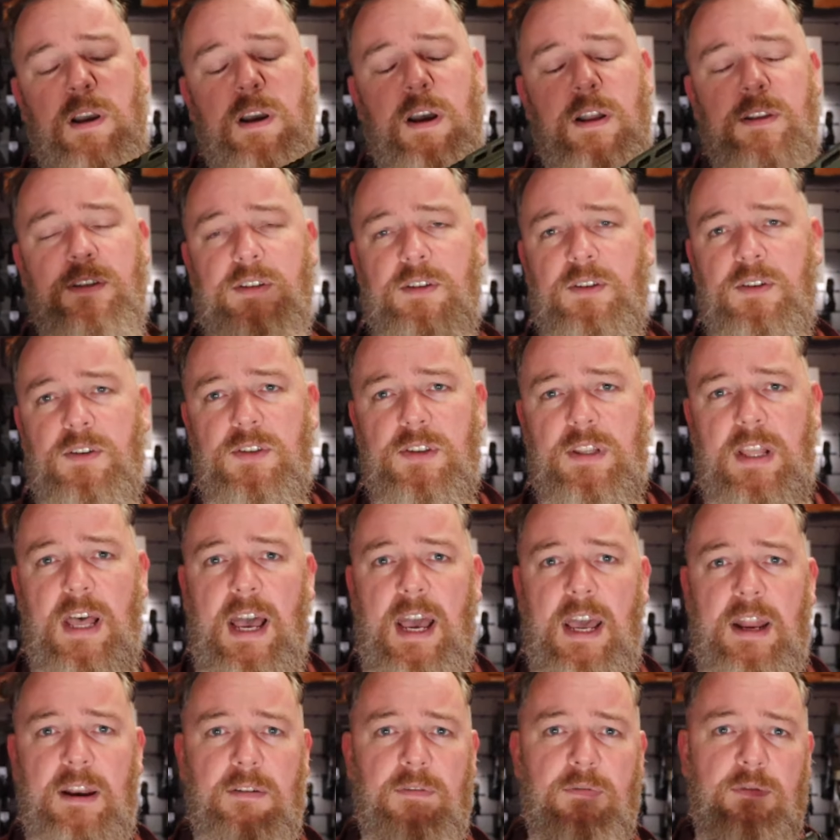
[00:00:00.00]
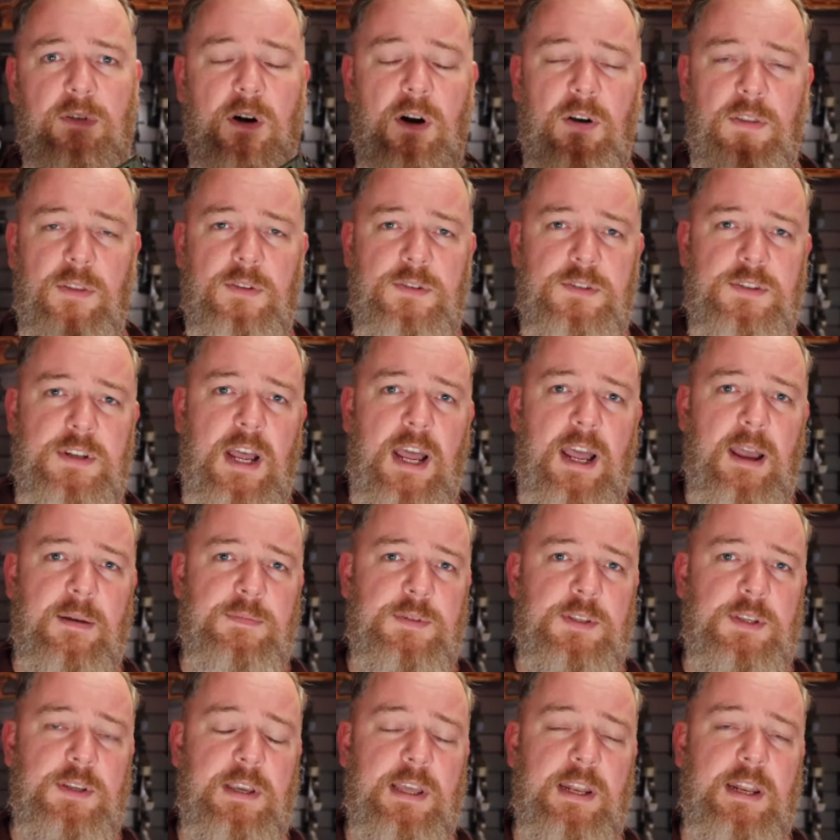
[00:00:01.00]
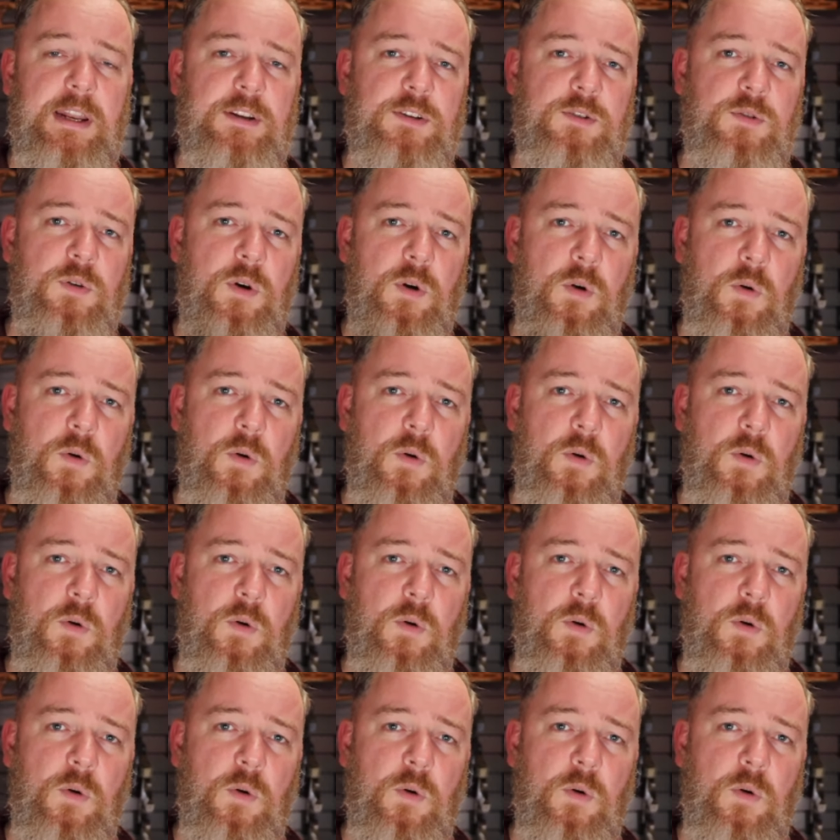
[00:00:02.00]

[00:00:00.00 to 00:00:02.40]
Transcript: cuts in your slide for all those times you get into